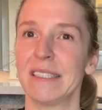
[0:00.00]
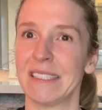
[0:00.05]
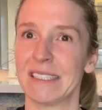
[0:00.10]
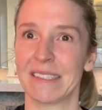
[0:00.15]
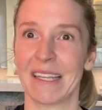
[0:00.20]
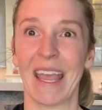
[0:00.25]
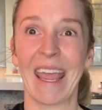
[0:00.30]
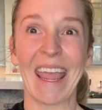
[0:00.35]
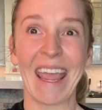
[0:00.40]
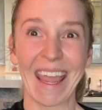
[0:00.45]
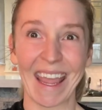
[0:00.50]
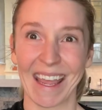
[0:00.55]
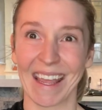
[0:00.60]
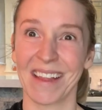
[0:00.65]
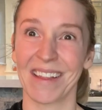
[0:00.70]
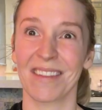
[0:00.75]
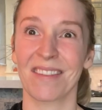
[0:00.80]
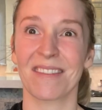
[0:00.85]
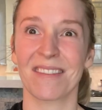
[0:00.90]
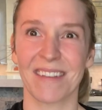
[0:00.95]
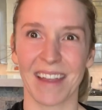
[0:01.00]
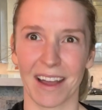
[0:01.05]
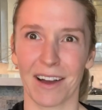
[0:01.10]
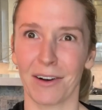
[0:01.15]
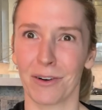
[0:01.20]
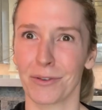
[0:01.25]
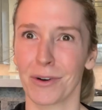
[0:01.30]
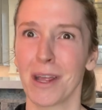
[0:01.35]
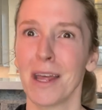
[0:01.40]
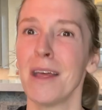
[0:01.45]
is hands
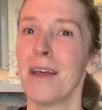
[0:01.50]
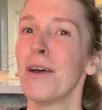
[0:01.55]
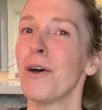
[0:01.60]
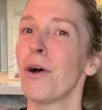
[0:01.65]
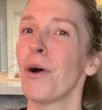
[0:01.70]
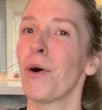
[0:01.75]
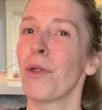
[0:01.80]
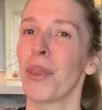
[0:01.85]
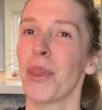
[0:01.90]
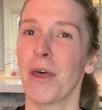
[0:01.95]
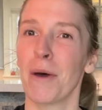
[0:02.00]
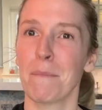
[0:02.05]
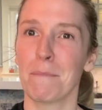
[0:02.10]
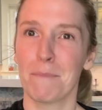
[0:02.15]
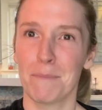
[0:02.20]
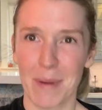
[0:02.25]
down the